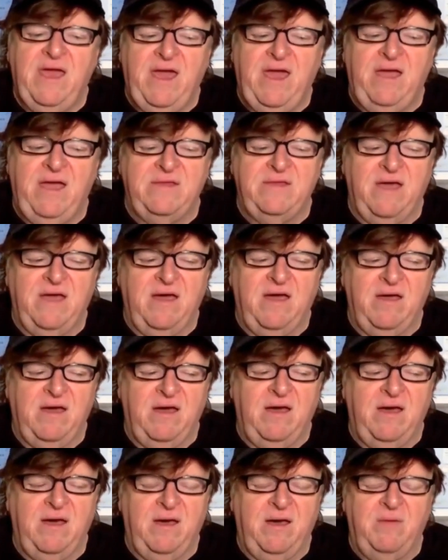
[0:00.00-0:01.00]
and
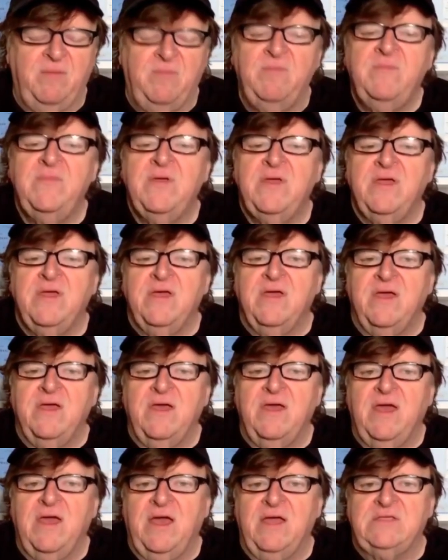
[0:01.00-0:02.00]

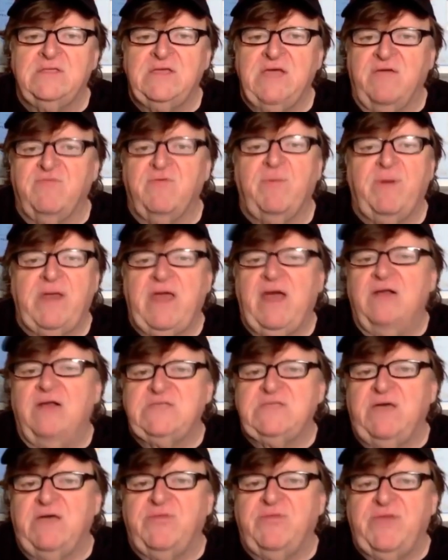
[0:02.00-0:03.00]
to everybody
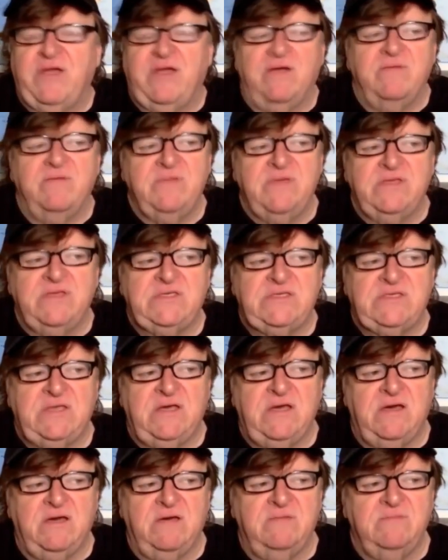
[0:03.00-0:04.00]
else out there,
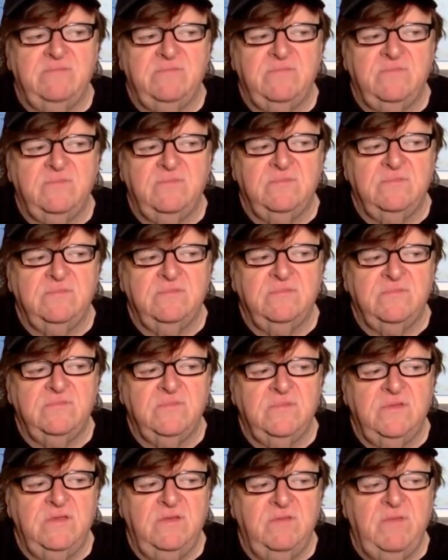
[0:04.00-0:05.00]
it's
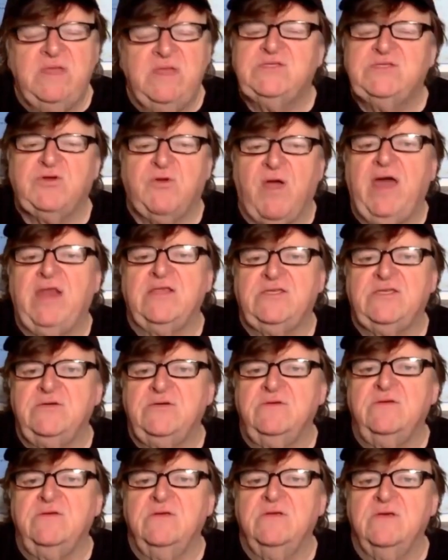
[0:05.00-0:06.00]
immense
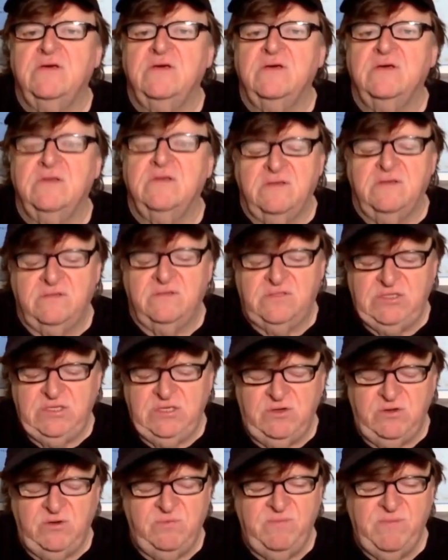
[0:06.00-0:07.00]
gratitude to
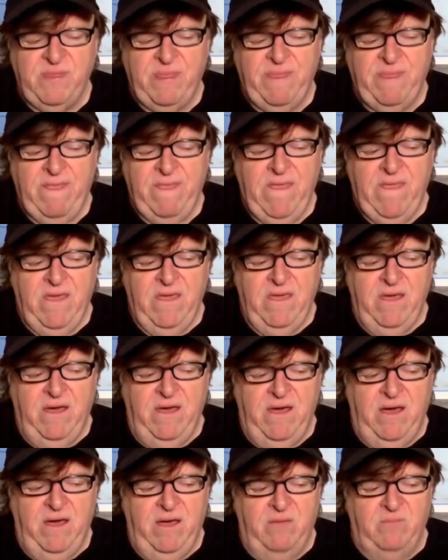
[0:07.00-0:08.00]
you.
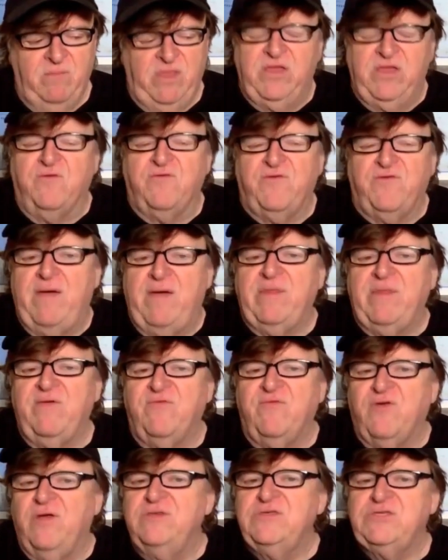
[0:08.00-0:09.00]
Let your
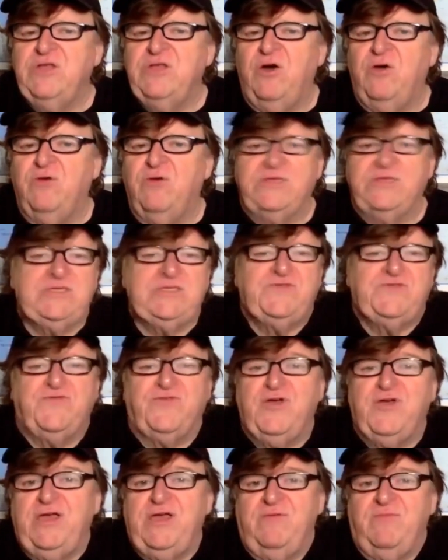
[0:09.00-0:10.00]
family and friends know this
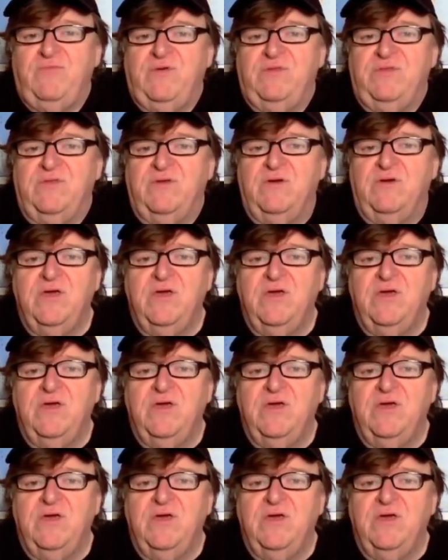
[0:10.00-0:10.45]
is free.